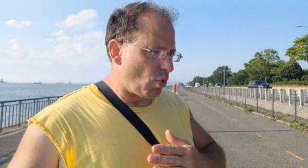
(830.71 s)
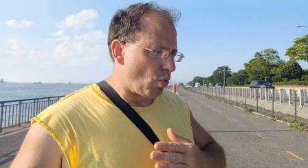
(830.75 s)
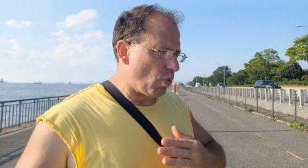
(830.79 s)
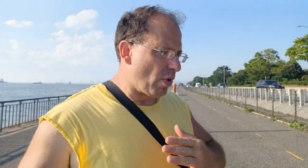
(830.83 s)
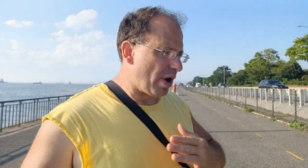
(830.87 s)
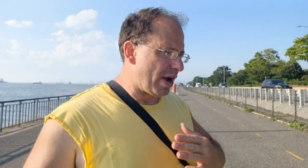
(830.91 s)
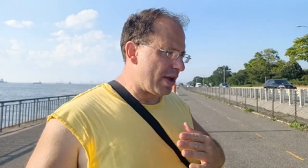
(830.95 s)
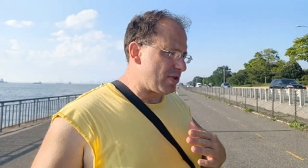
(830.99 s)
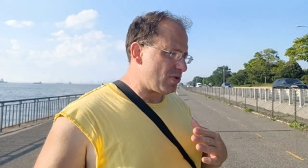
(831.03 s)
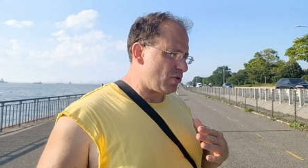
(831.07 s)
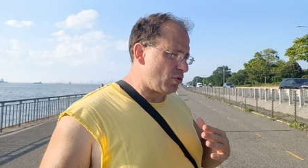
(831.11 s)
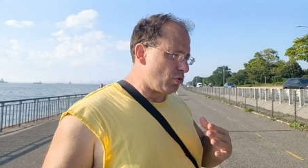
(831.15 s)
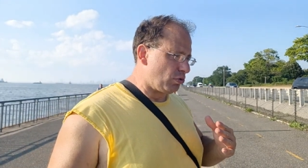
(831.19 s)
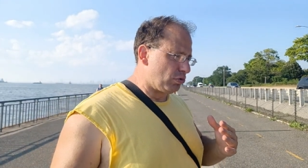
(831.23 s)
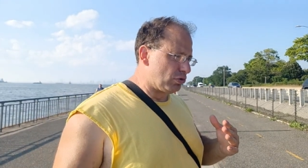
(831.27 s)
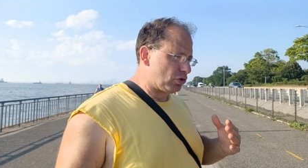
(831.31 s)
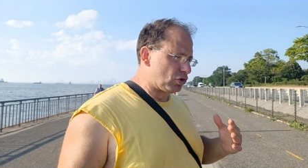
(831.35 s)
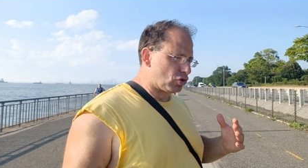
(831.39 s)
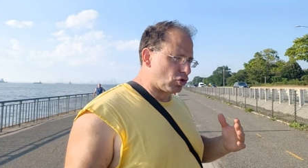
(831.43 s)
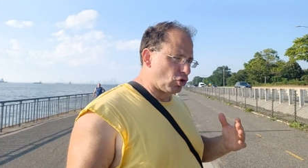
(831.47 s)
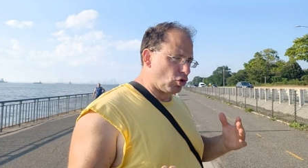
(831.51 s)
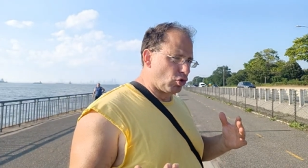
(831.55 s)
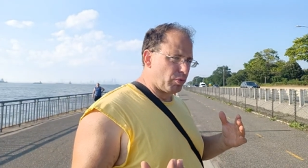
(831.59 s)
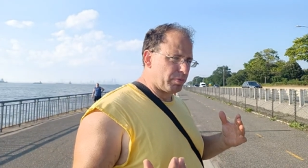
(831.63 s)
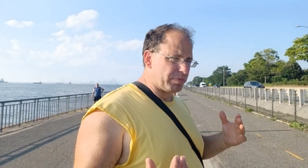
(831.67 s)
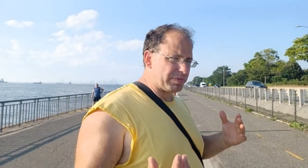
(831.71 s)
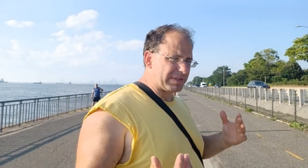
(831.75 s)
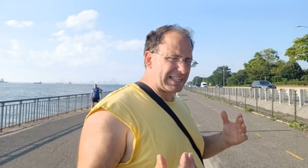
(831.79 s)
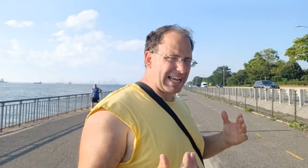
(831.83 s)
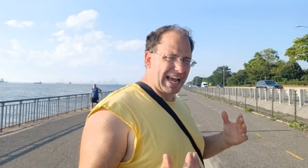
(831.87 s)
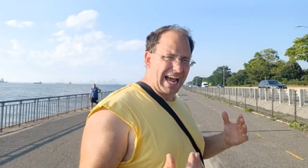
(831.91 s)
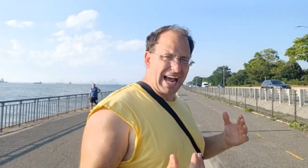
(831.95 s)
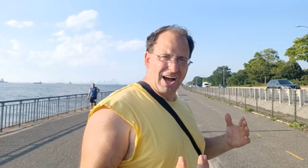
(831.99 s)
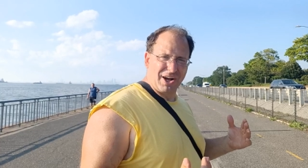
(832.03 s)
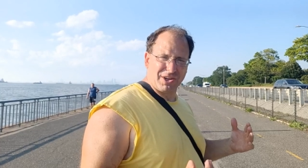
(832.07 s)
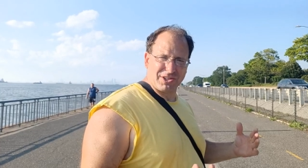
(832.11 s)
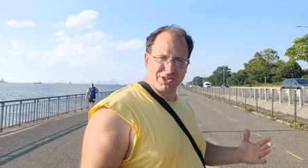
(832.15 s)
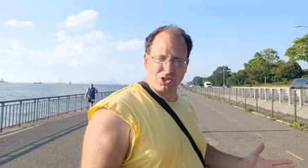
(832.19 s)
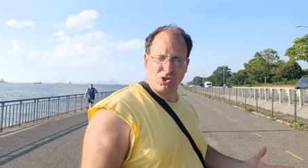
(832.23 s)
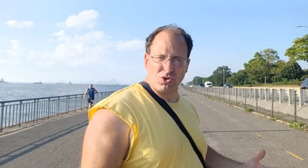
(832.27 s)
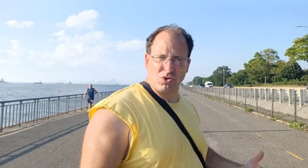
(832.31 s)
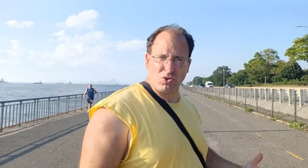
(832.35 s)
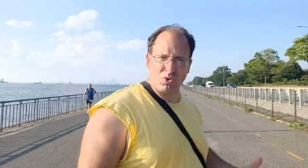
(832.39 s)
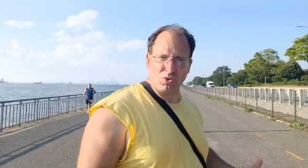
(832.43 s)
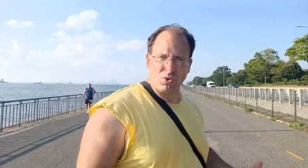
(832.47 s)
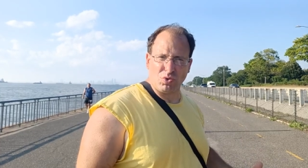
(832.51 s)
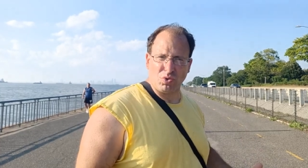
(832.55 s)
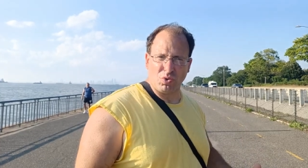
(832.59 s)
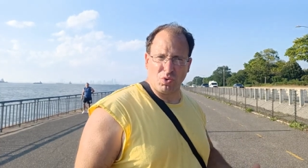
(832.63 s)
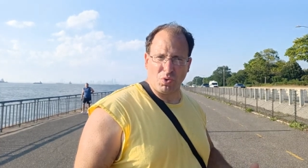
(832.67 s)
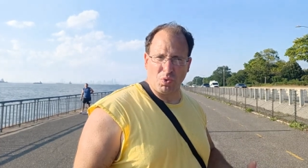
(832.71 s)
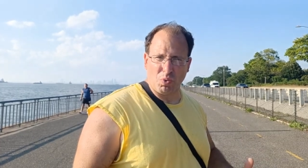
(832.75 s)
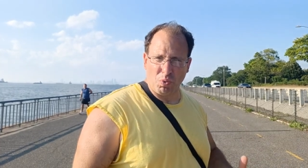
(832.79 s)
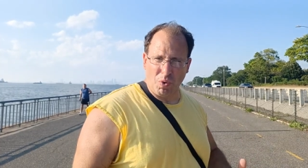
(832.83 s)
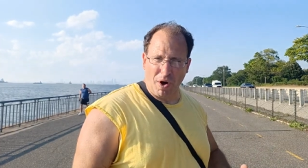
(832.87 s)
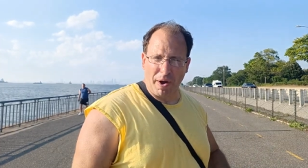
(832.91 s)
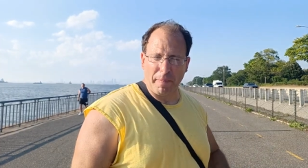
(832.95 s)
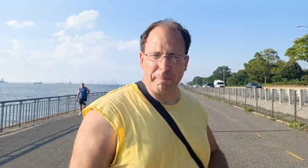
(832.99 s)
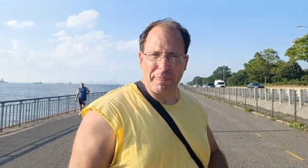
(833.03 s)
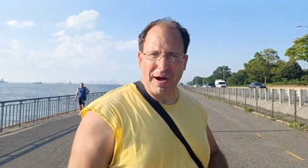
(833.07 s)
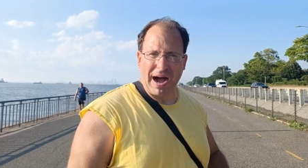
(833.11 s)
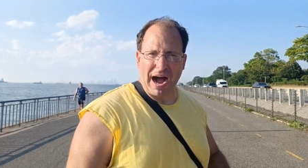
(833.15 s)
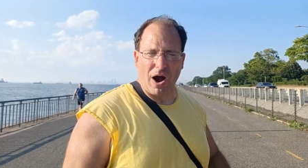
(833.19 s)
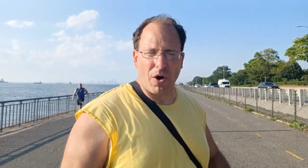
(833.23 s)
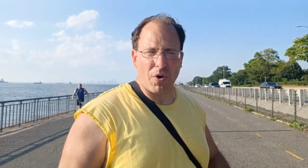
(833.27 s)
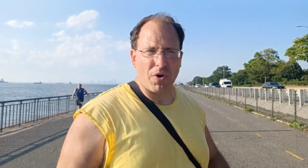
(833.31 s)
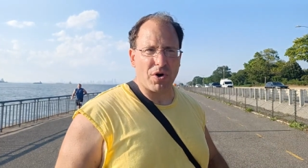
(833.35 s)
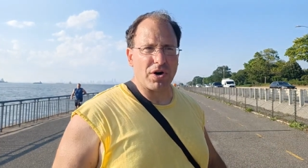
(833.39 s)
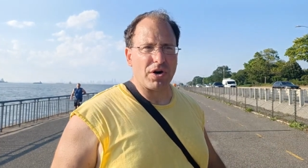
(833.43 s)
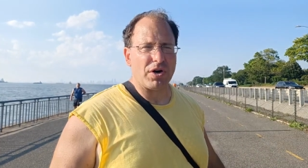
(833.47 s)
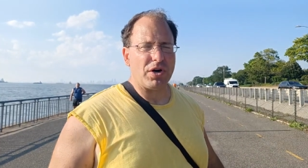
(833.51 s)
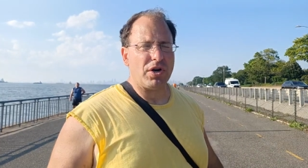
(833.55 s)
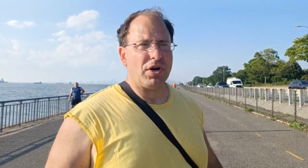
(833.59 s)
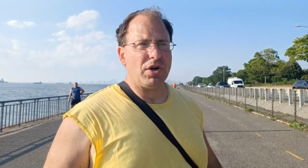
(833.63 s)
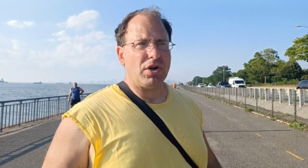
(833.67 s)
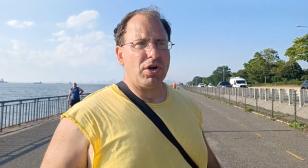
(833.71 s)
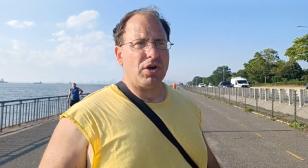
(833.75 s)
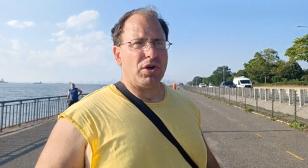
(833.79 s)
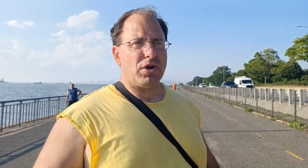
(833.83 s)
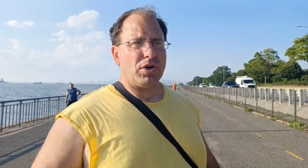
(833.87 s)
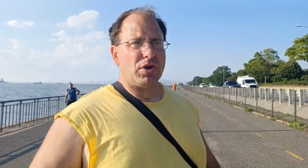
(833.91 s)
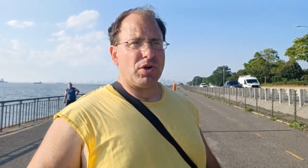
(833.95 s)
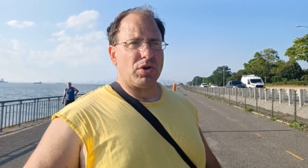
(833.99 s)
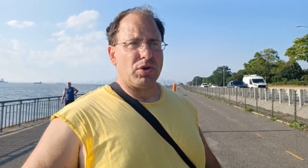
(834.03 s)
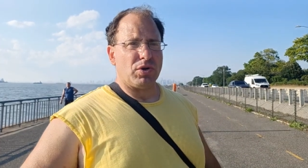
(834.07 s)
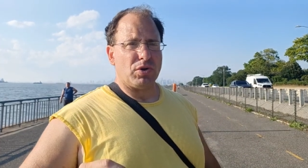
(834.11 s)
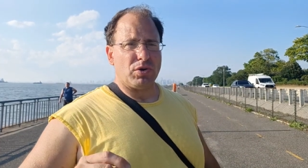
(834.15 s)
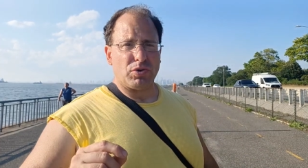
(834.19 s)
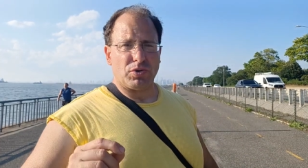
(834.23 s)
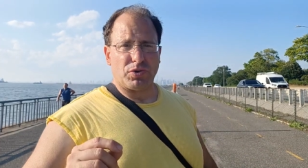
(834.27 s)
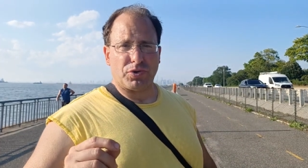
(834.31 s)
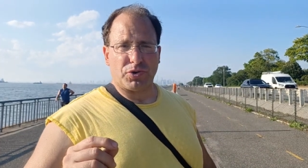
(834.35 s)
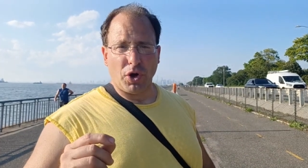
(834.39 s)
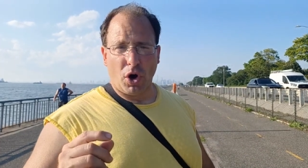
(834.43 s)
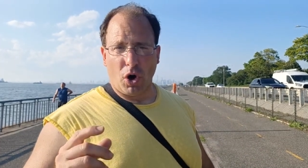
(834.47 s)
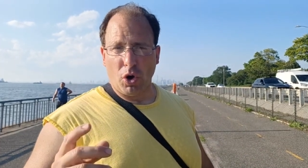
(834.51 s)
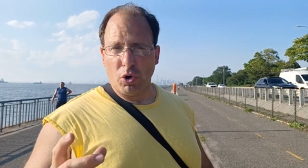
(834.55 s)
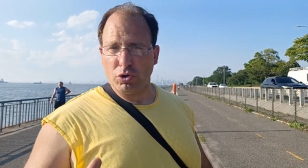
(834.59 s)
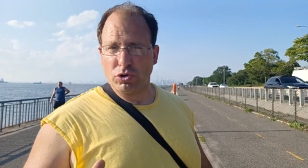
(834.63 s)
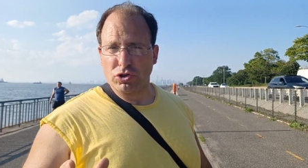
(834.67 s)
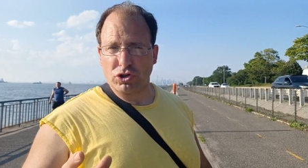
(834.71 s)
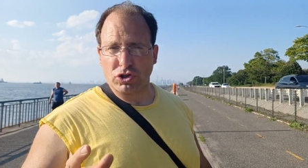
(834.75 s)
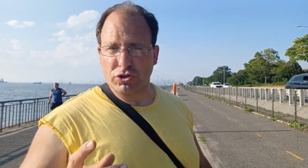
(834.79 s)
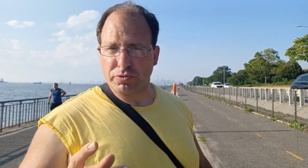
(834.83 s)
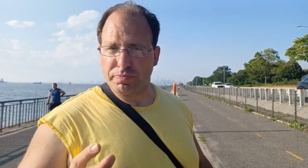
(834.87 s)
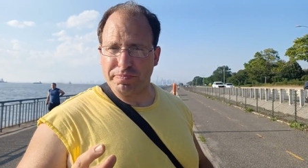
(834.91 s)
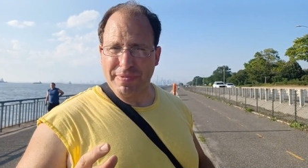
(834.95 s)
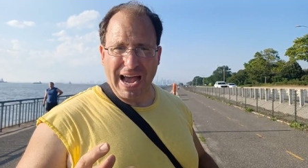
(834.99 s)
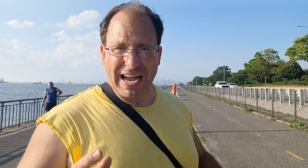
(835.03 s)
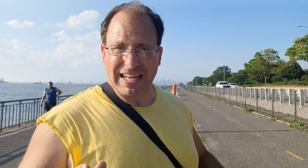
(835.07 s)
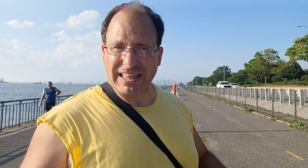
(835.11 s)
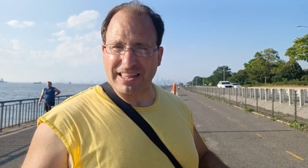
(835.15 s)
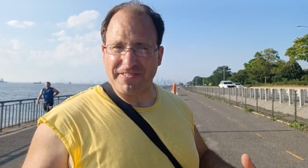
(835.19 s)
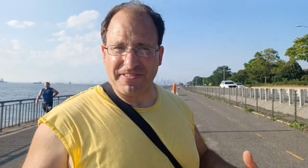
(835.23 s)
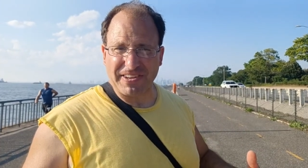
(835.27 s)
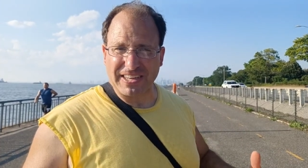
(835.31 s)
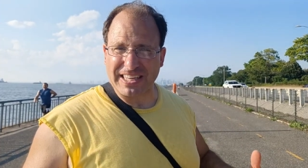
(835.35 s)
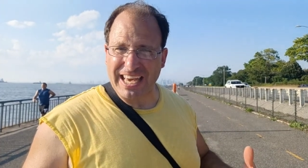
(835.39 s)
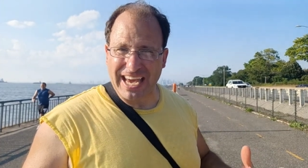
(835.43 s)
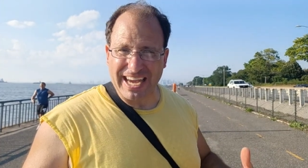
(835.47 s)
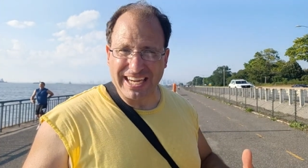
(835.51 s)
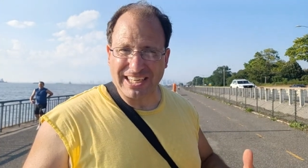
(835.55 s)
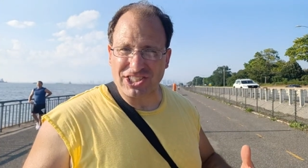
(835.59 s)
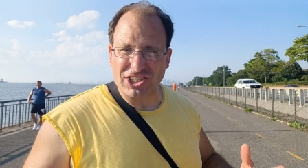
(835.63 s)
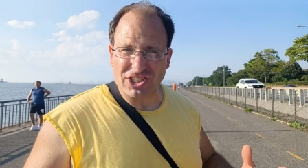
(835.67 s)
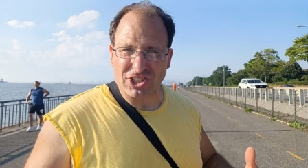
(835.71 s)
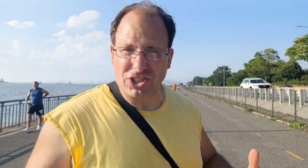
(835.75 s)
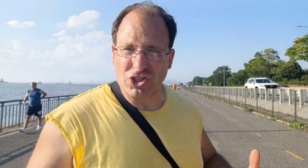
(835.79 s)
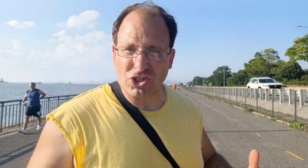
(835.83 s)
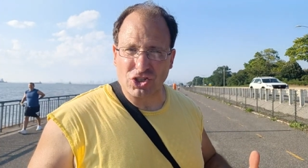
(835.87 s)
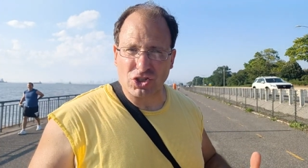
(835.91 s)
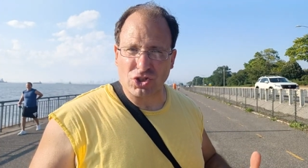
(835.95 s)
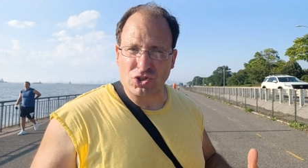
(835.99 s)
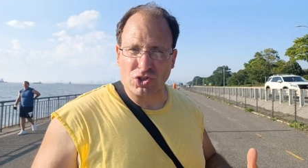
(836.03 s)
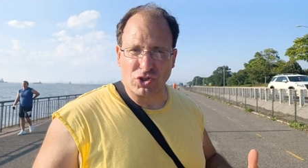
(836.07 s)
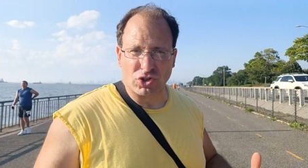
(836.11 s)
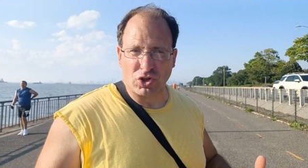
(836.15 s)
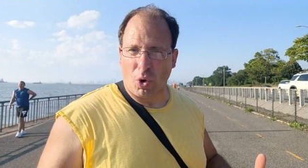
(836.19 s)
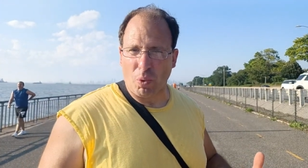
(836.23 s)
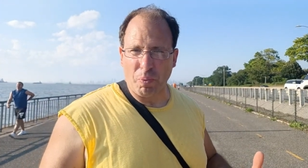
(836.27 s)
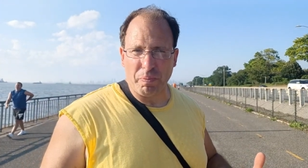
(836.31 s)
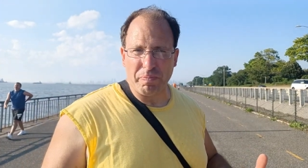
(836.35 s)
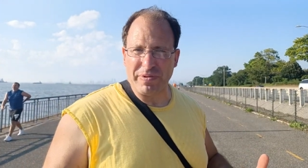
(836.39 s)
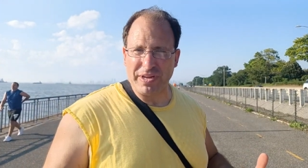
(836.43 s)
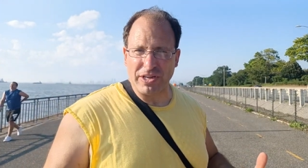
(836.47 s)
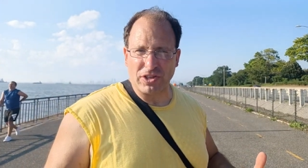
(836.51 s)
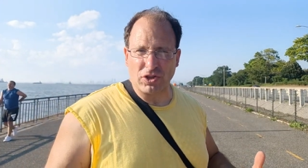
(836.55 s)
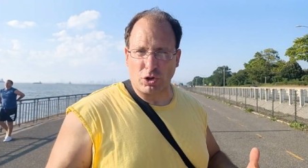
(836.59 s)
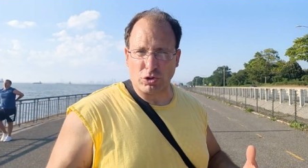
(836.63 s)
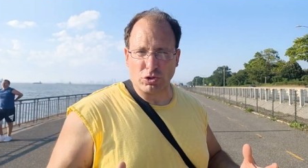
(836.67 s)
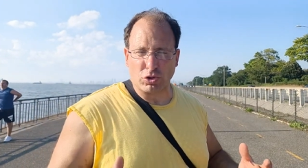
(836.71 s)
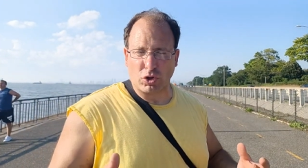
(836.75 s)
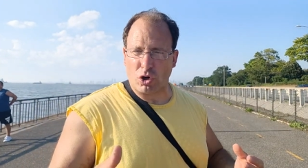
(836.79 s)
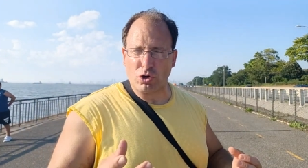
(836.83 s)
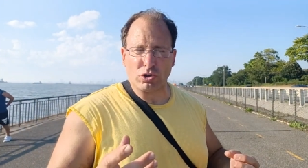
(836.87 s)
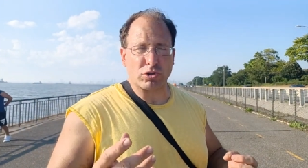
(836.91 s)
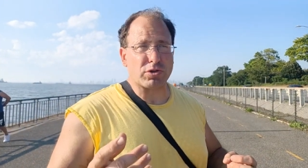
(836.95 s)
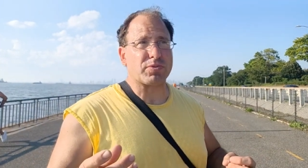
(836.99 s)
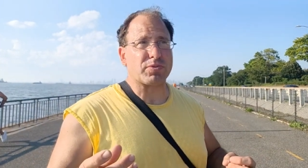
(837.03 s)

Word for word: When you zoom down to 1 power, those magnifications don't mean, those